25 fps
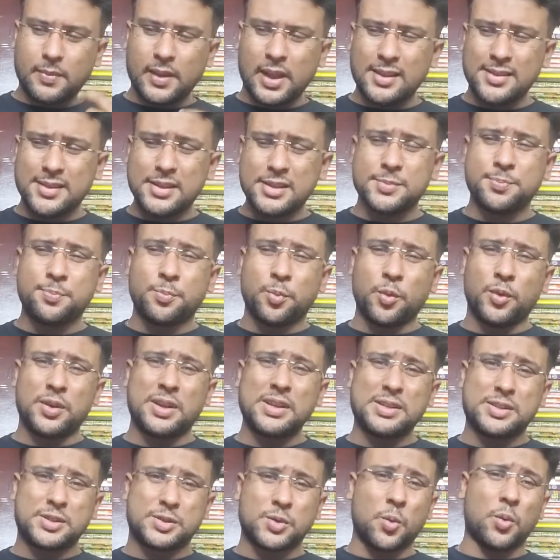this book
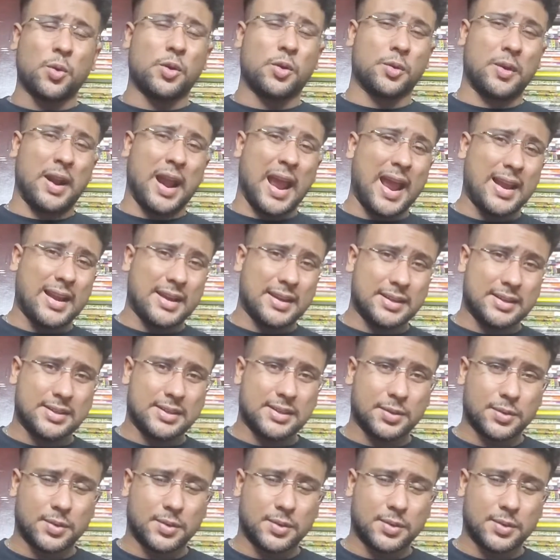is so grand.